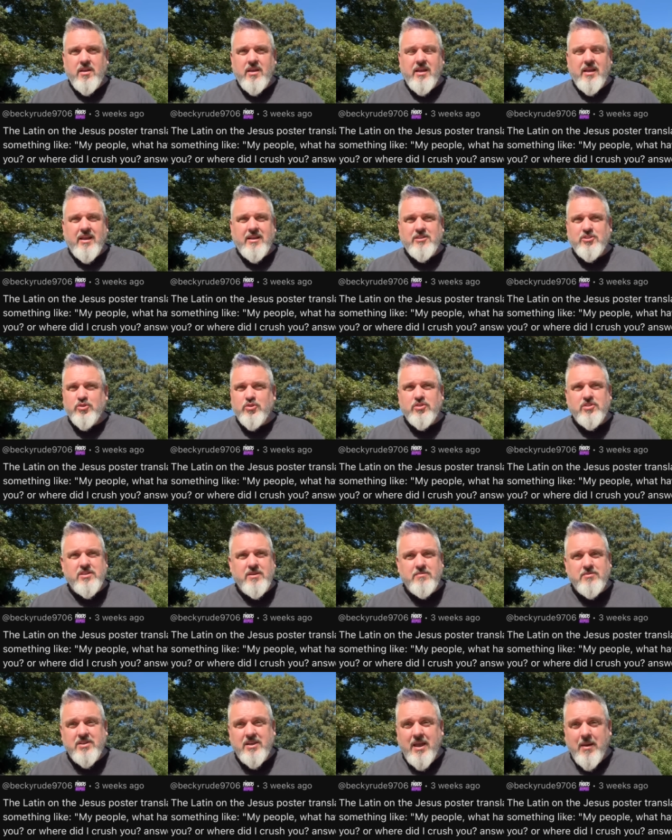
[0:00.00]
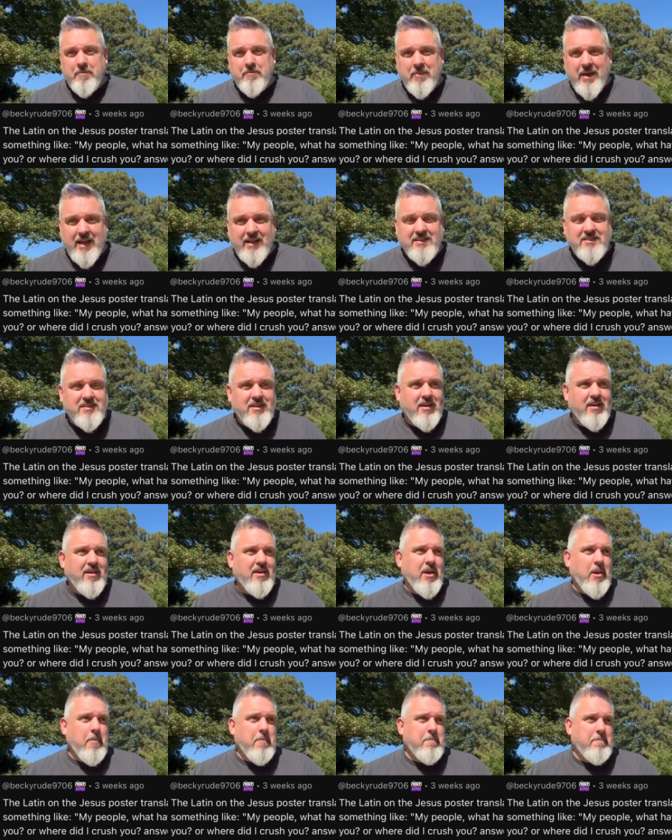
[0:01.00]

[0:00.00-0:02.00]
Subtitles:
it just seemed to get better and